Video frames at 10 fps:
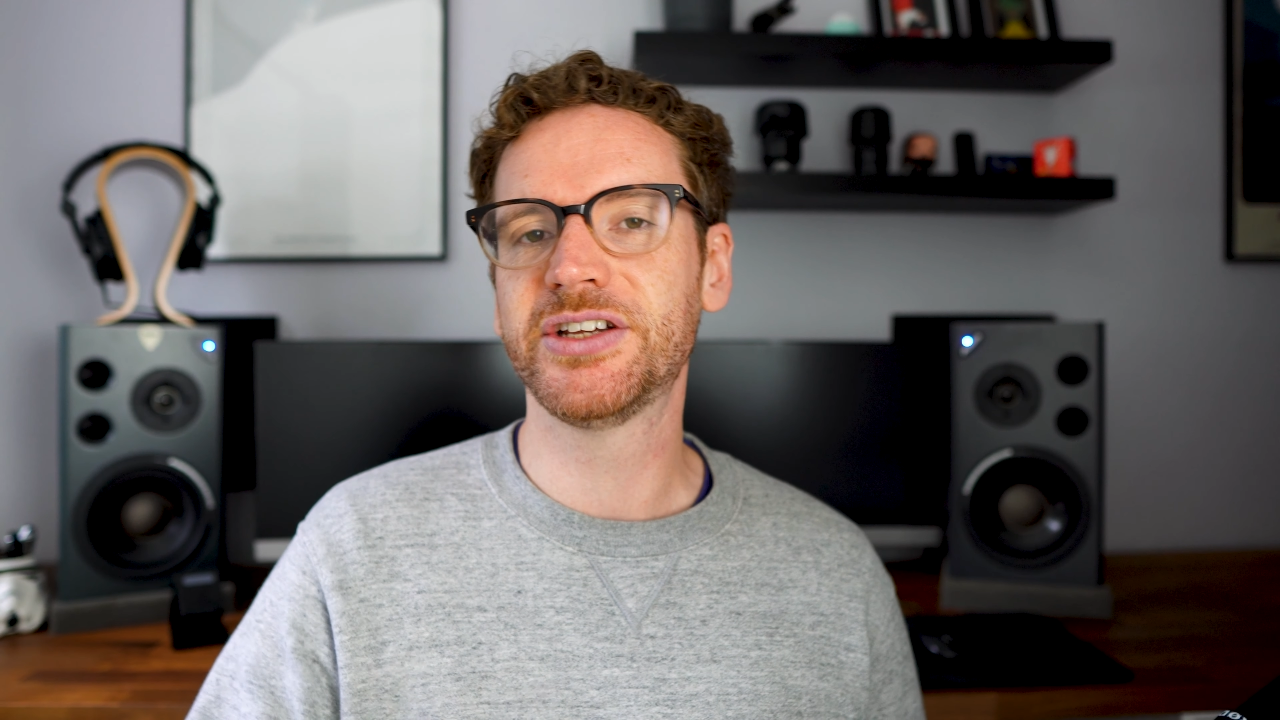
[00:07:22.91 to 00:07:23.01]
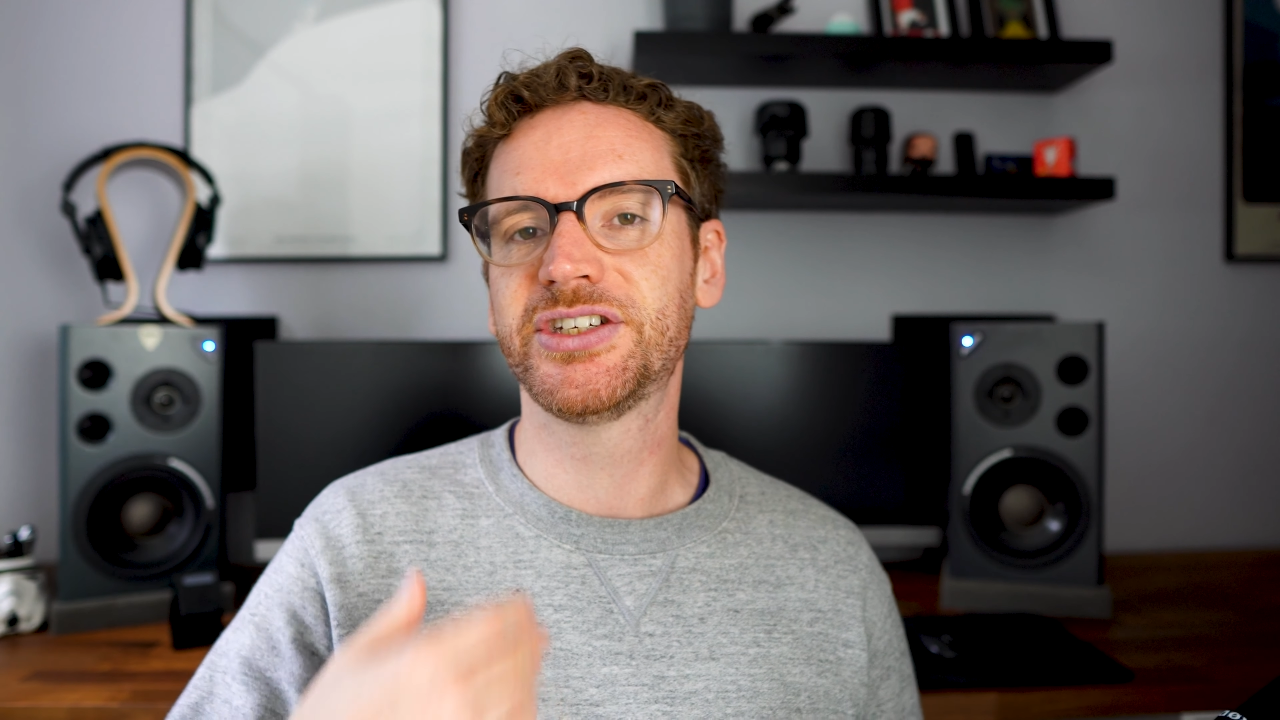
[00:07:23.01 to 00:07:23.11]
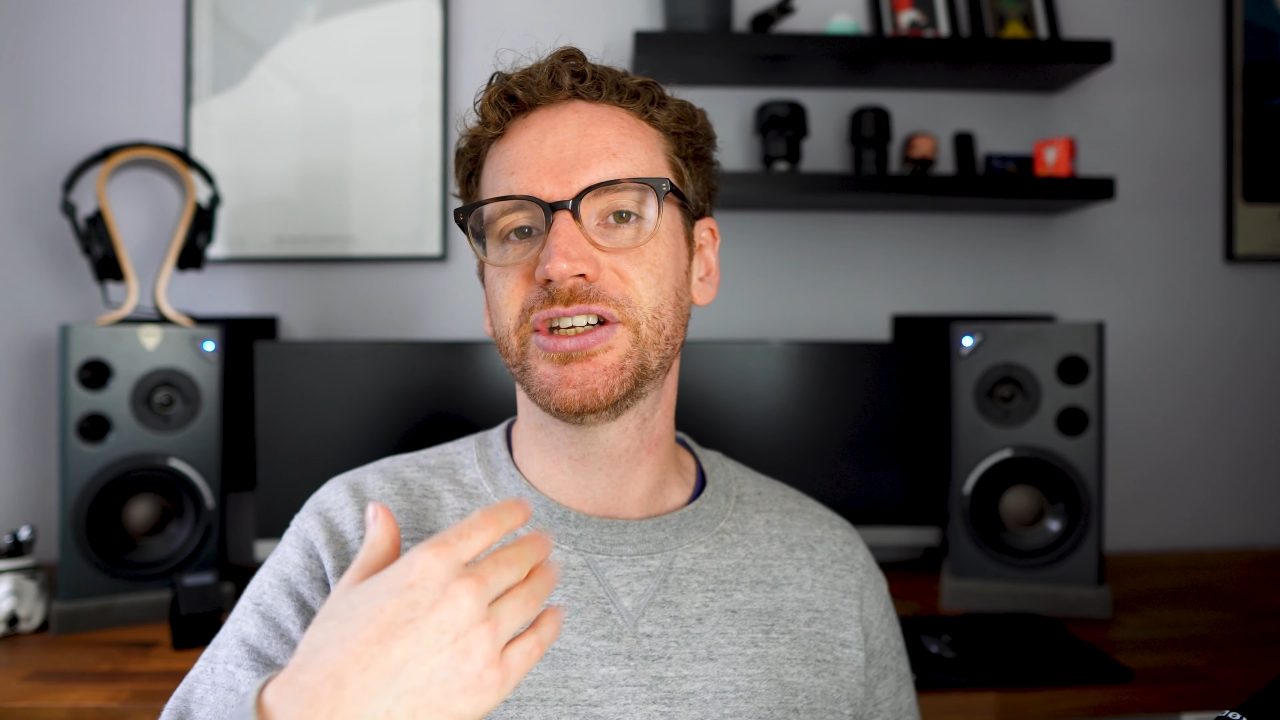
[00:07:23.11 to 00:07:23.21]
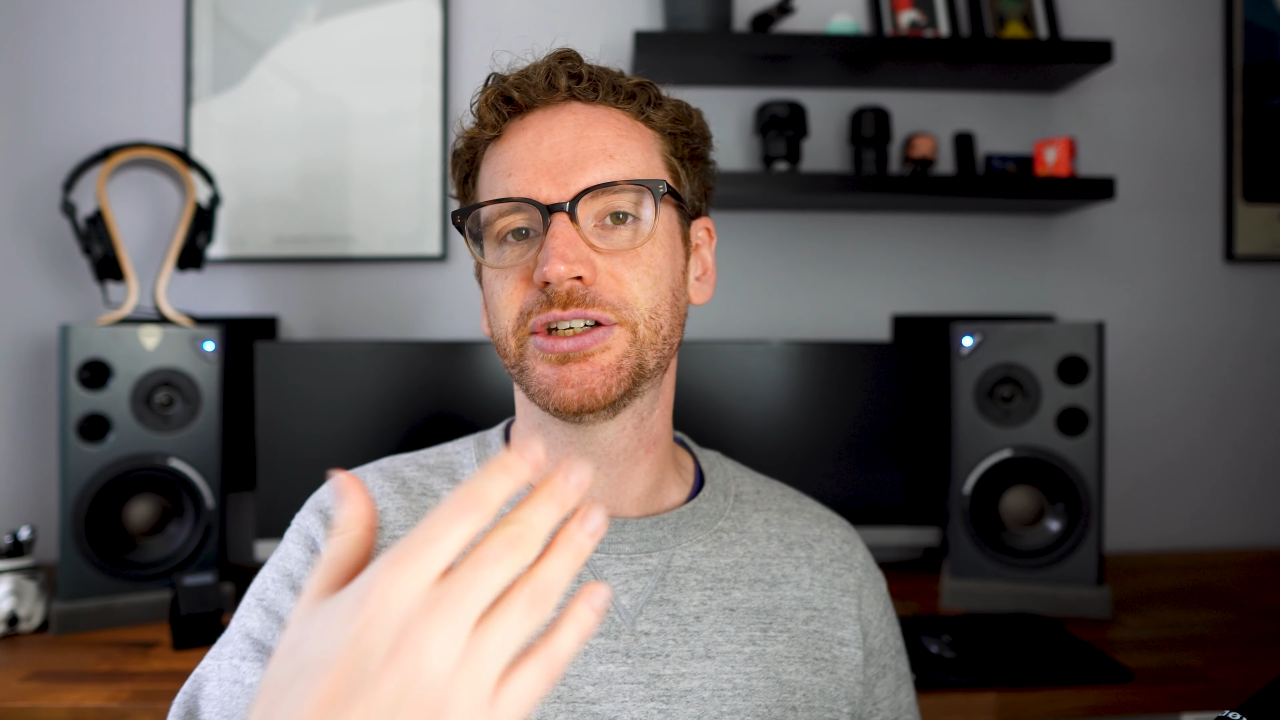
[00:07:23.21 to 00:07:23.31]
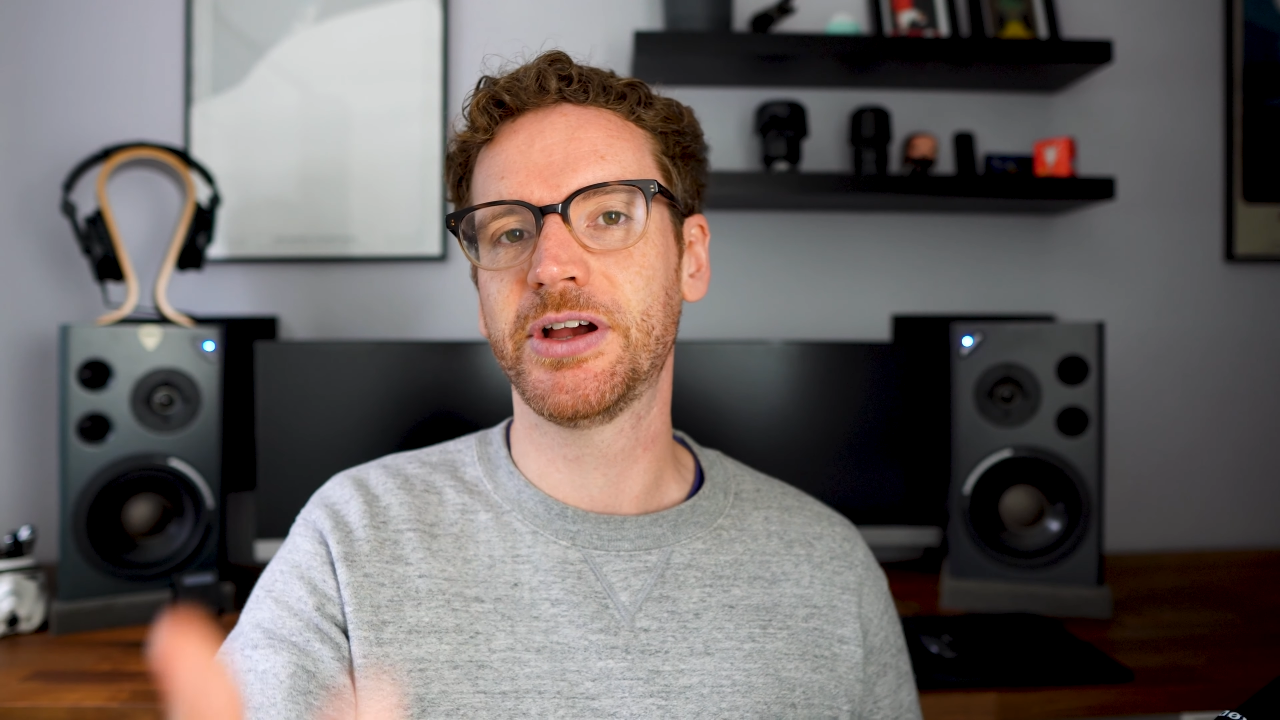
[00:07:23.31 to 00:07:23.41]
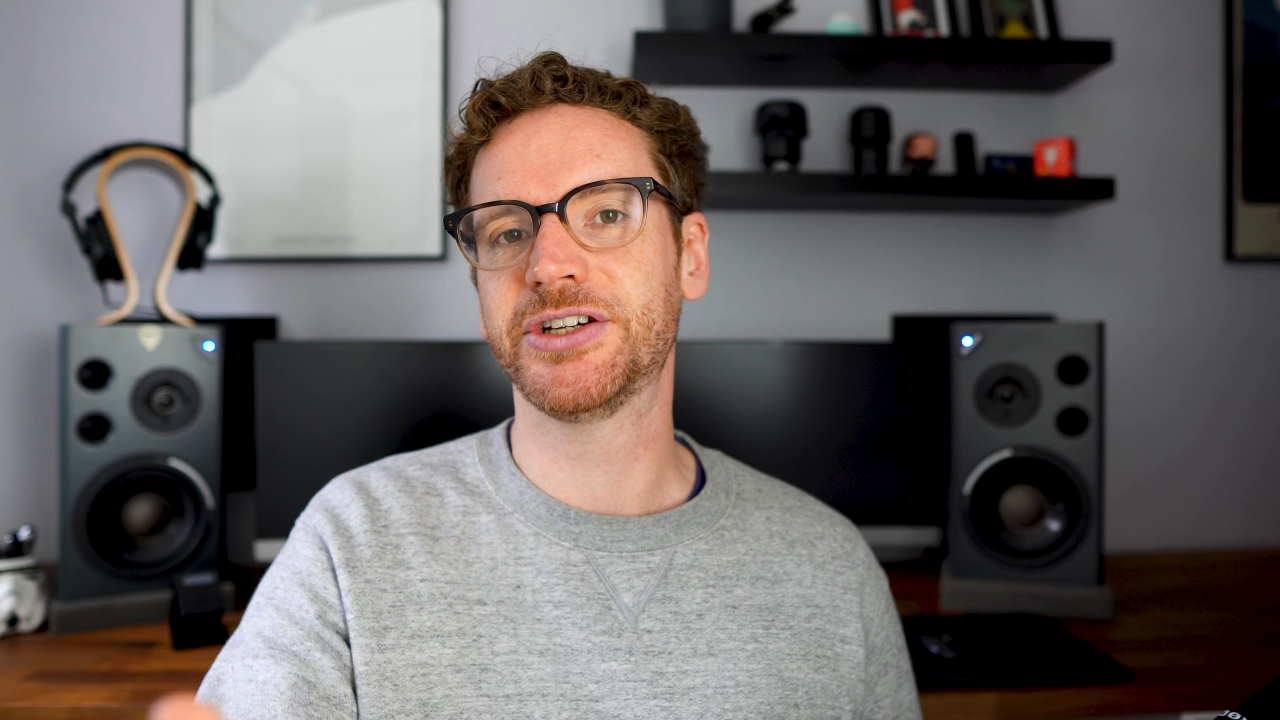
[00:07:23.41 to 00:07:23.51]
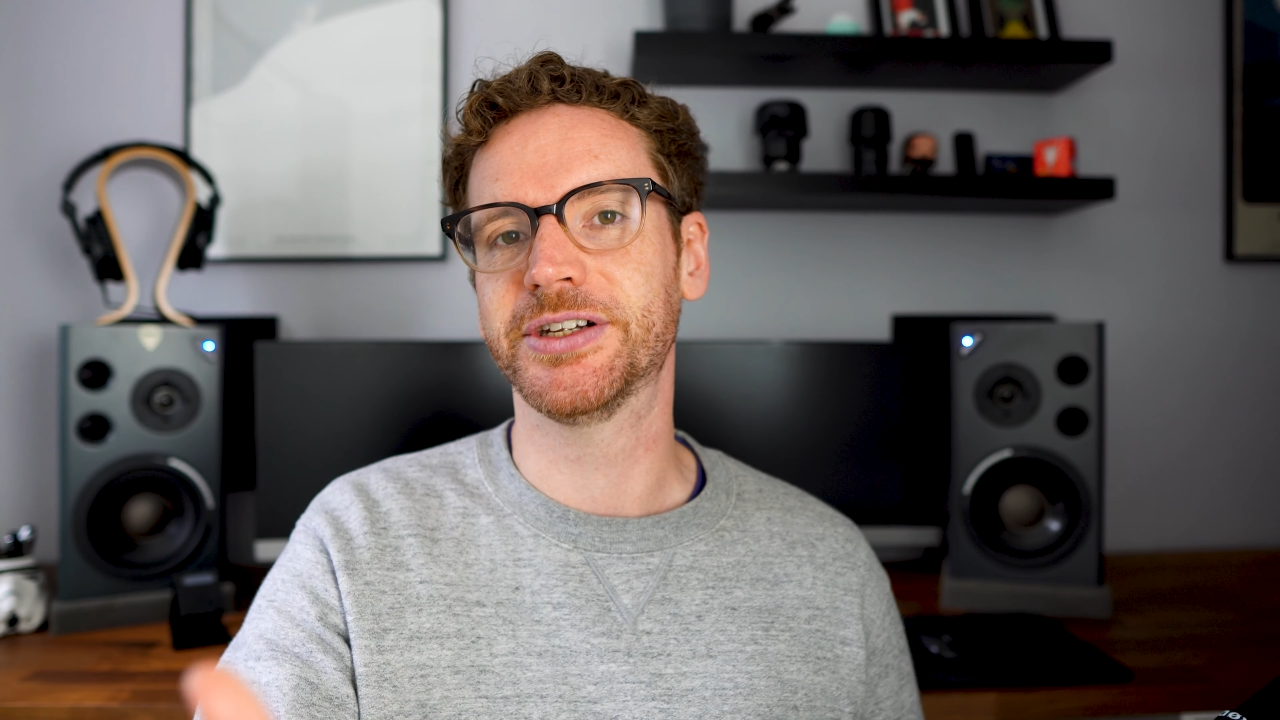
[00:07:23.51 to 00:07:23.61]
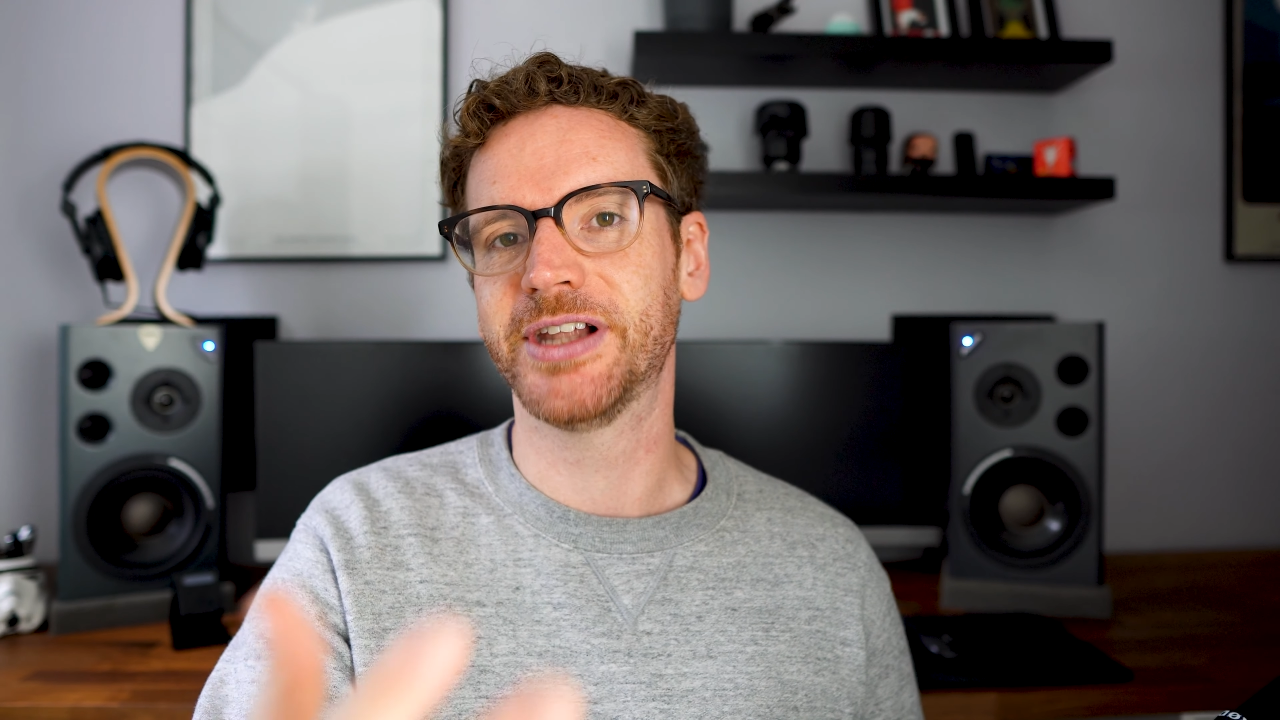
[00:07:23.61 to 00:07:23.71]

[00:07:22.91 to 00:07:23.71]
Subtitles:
situation